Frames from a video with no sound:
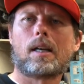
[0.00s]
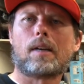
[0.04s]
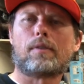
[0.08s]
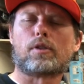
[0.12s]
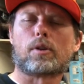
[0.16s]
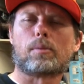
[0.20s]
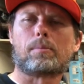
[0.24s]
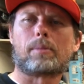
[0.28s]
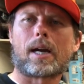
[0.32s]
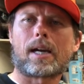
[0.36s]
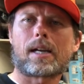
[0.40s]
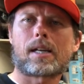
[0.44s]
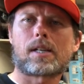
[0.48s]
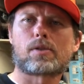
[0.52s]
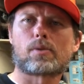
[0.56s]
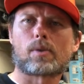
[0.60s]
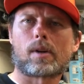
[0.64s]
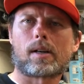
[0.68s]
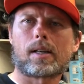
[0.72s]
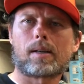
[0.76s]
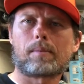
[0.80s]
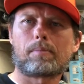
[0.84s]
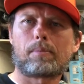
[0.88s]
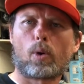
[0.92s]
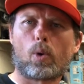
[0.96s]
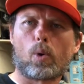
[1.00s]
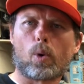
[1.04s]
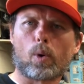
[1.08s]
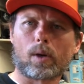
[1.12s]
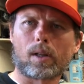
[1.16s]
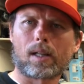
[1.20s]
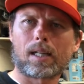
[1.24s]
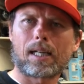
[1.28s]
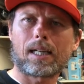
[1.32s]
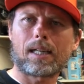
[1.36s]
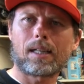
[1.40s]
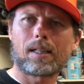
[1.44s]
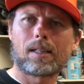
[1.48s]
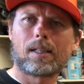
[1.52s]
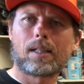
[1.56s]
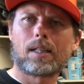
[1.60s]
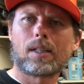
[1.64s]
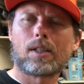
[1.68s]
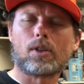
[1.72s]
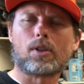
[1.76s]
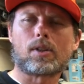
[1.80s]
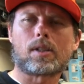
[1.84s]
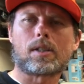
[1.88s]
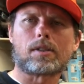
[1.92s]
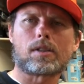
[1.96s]
If your bike is running poorly,
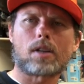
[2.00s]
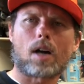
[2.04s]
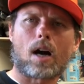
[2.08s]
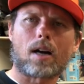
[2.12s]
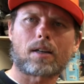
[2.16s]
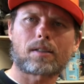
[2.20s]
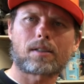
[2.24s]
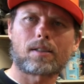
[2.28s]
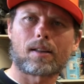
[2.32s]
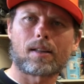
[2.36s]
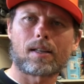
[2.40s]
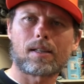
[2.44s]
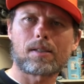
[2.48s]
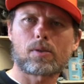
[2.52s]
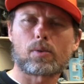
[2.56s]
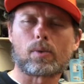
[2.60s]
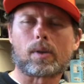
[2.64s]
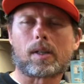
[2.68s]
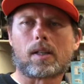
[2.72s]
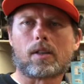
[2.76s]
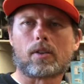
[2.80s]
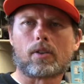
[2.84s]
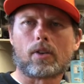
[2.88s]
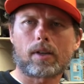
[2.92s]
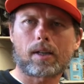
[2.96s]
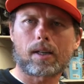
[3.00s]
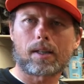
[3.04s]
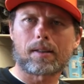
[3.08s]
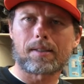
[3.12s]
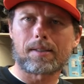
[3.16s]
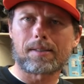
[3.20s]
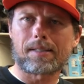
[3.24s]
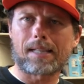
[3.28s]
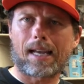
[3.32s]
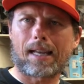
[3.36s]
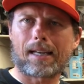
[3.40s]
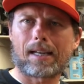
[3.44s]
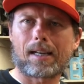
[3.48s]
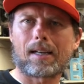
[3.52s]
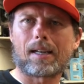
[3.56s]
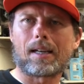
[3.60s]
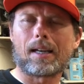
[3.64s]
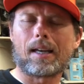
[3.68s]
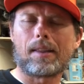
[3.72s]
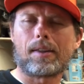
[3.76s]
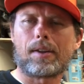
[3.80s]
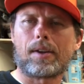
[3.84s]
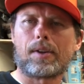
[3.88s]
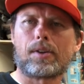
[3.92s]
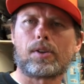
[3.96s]
you can talk to this, we can look at the data,
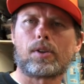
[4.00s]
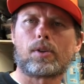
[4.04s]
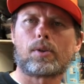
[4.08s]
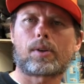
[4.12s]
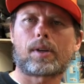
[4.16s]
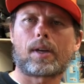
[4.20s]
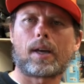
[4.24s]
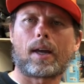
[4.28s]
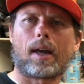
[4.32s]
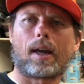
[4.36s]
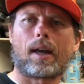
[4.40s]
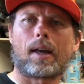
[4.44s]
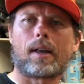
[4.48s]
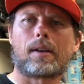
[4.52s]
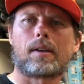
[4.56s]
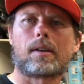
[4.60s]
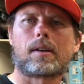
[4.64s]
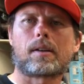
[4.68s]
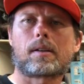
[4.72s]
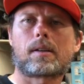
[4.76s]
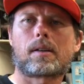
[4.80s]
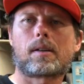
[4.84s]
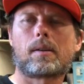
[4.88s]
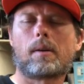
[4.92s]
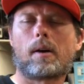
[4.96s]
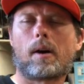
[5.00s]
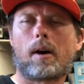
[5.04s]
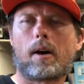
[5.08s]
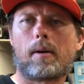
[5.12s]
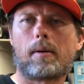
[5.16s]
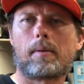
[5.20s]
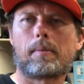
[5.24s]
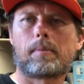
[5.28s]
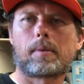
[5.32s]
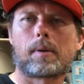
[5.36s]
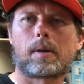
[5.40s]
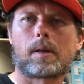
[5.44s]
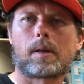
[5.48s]
and then you can uh,